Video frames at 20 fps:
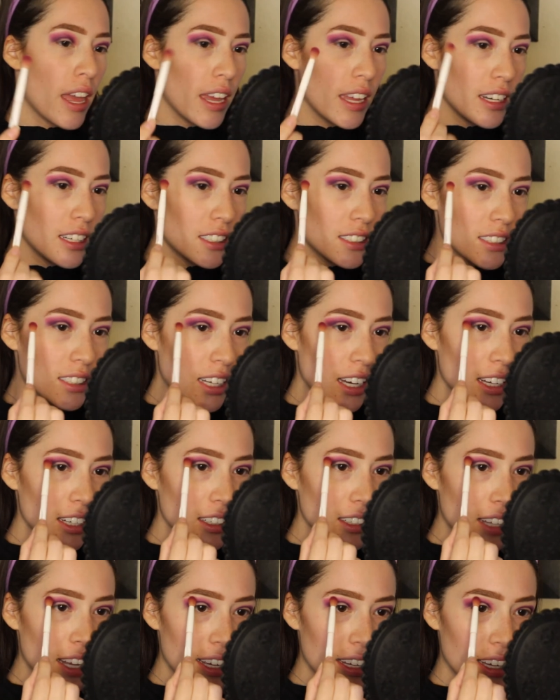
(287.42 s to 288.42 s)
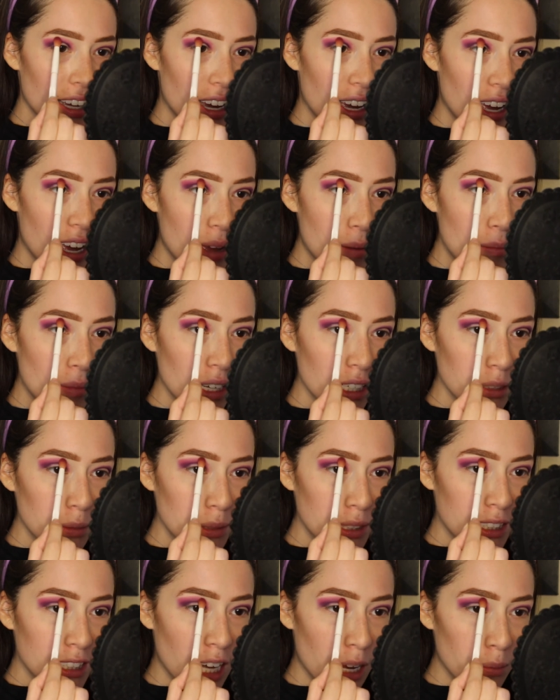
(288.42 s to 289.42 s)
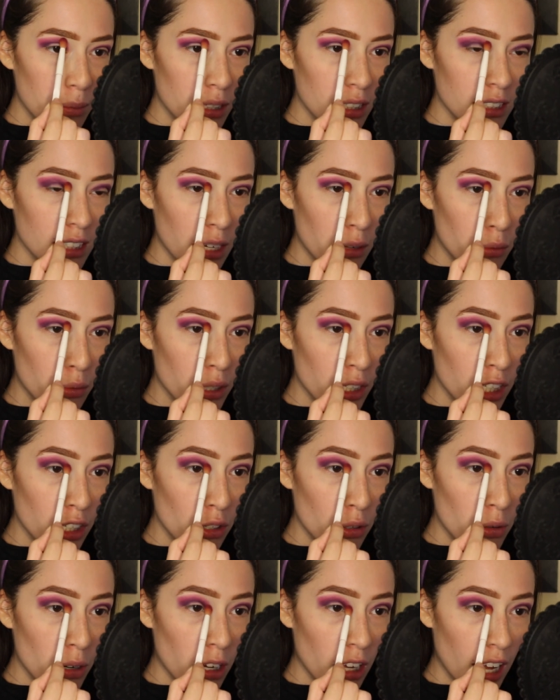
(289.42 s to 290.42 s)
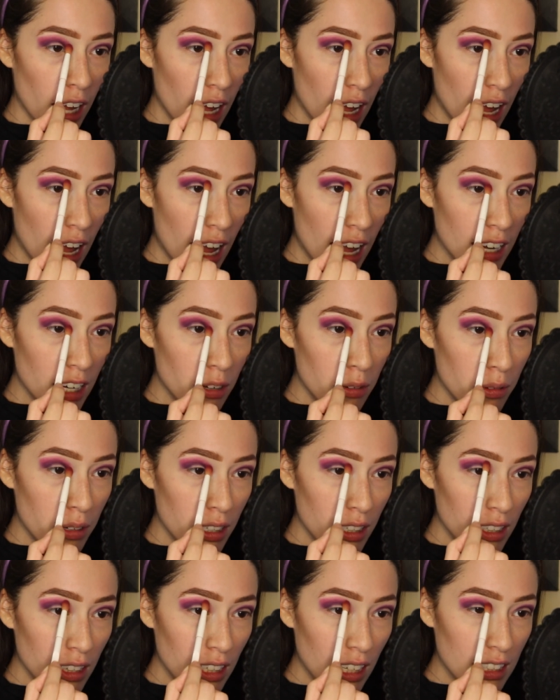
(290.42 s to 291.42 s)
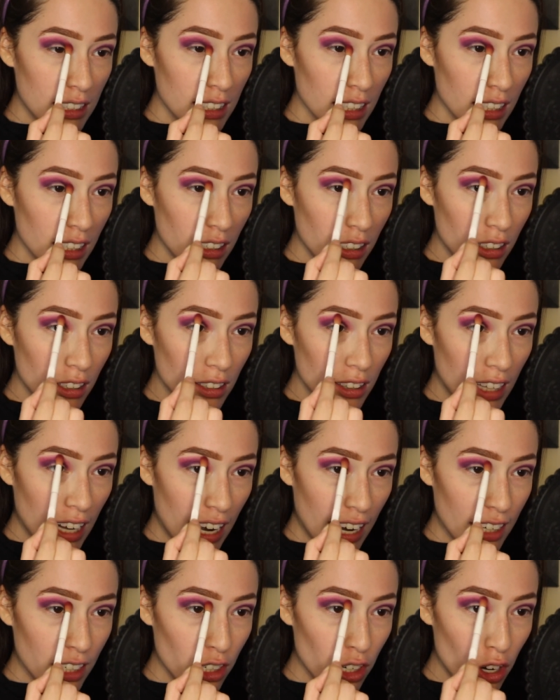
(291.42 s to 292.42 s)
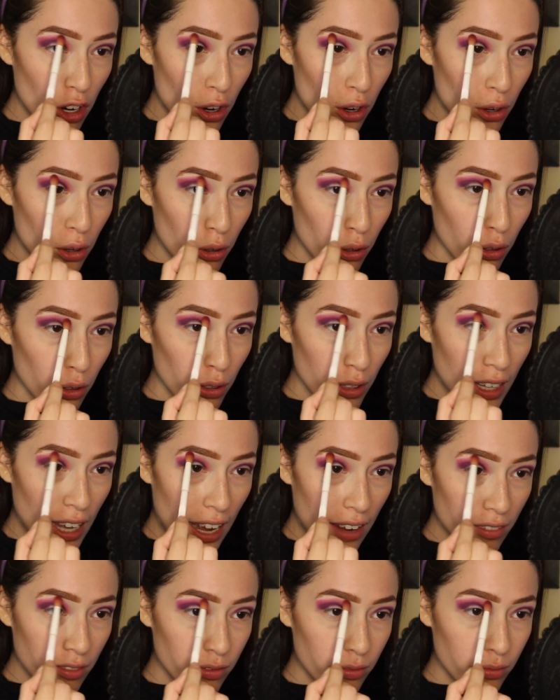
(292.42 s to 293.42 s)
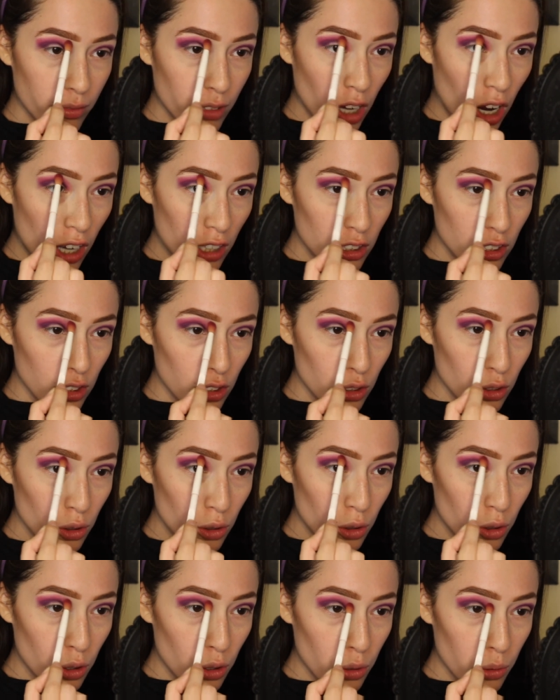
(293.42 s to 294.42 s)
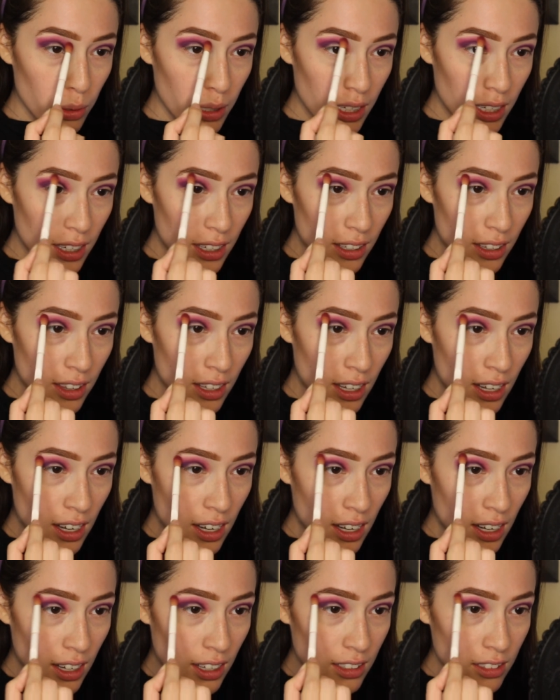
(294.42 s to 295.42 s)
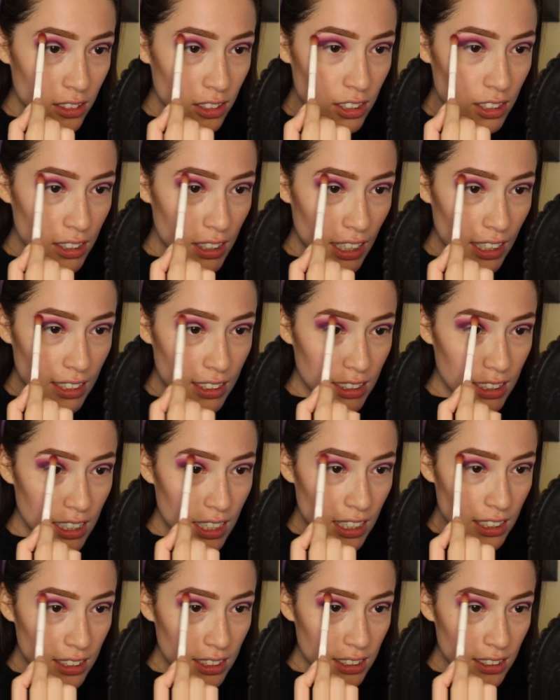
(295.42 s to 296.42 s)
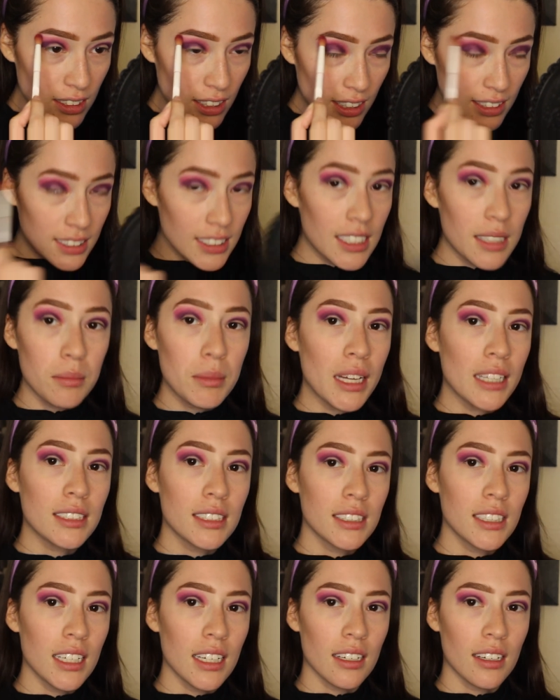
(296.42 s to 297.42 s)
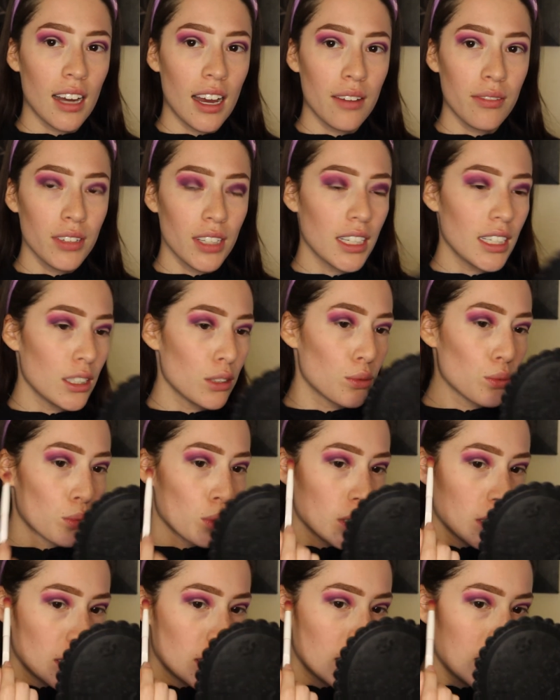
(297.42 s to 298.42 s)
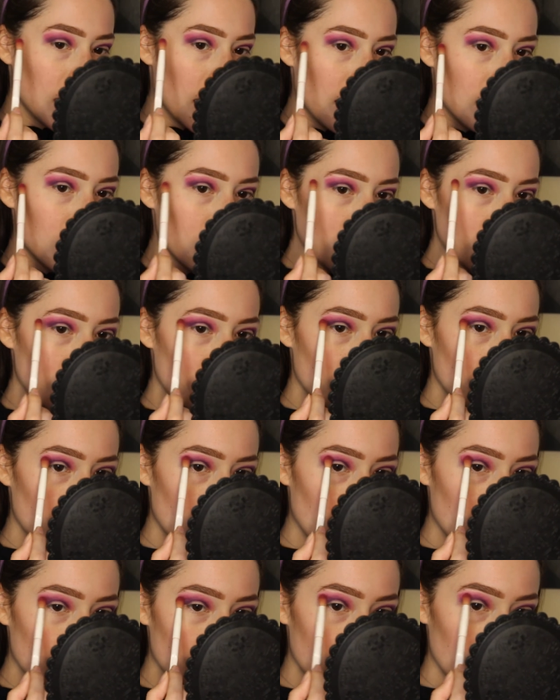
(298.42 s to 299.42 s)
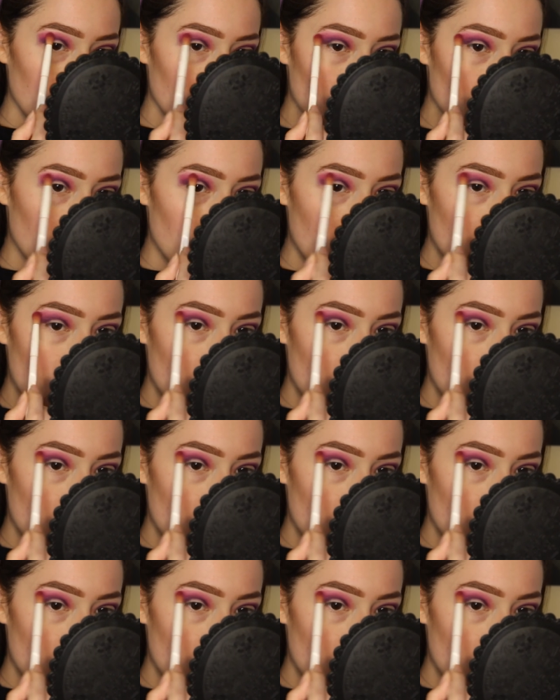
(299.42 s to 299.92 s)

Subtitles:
And it's kind of like, it makes me sad because I really don't want anyone that's like, that I know, that I've gone to school with, just like see them get sick. I feel like it's really sad to see them get sick.